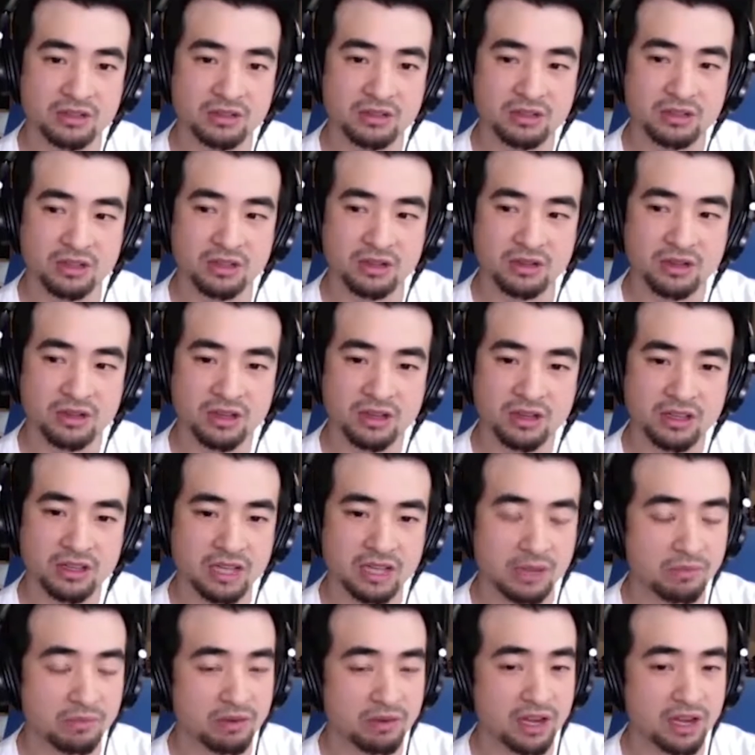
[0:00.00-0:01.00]
Yeah. So yeah,
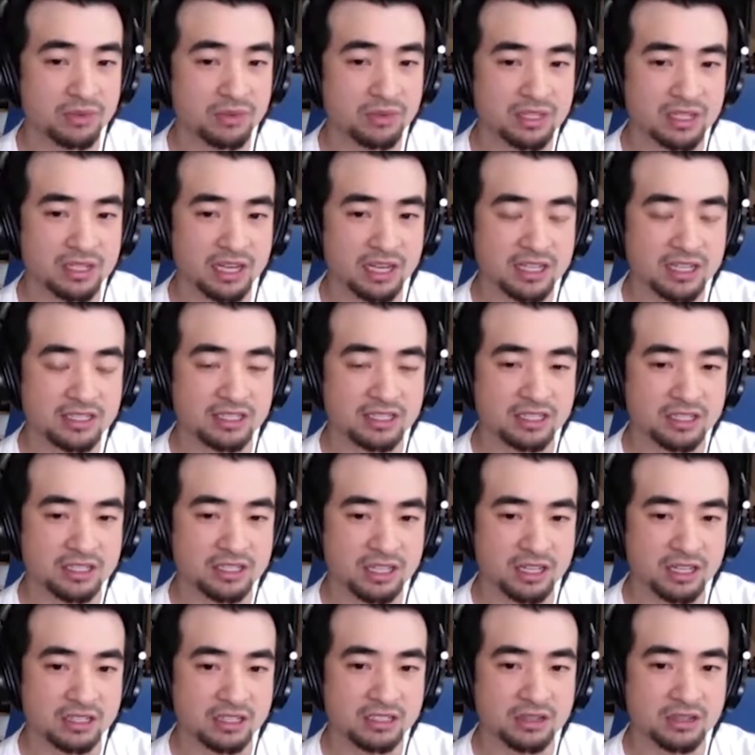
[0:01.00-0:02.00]
Brian was an excellent
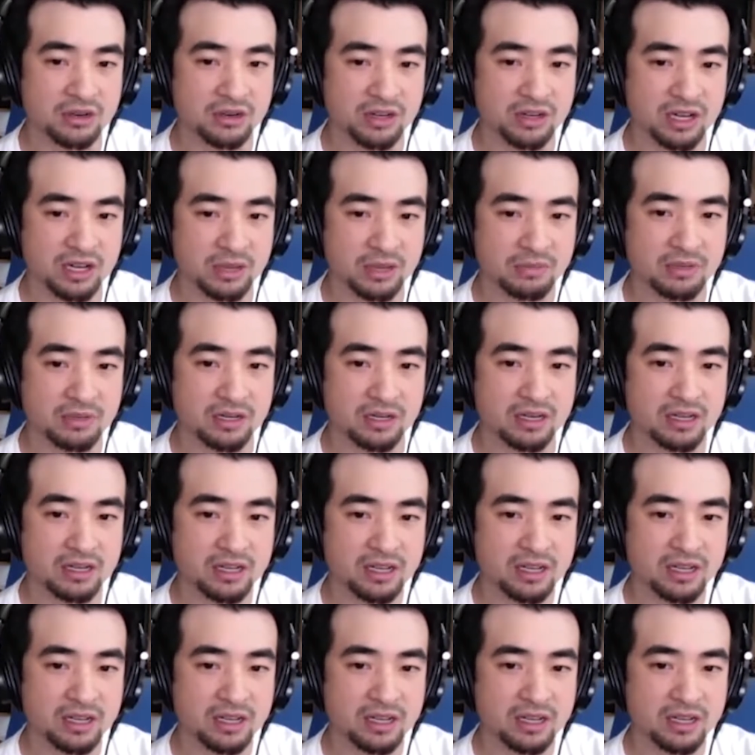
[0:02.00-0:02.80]
cellist growing up, and